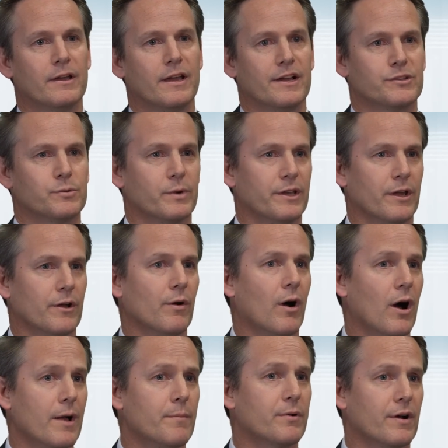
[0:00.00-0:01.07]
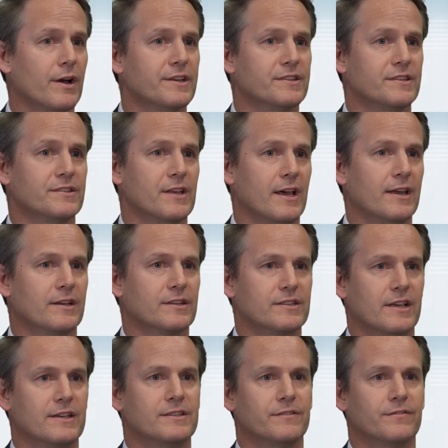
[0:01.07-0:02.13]
As we know, high prices and
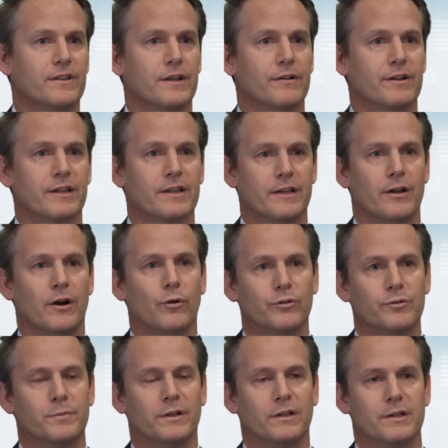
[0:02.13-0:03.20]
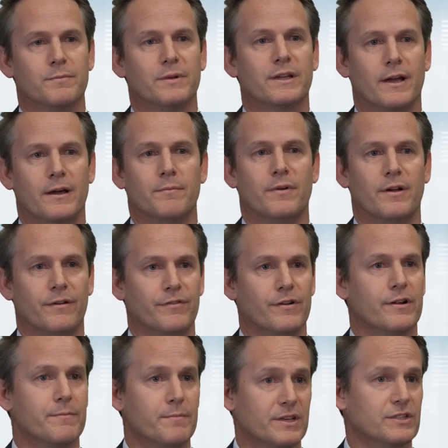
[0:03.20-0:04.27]
excessive gearing can ultimately become a
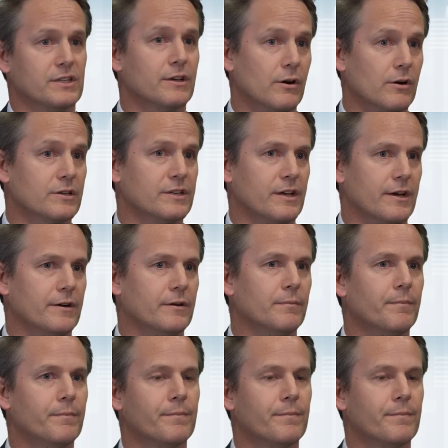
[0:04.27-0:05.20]
very messy cocktail.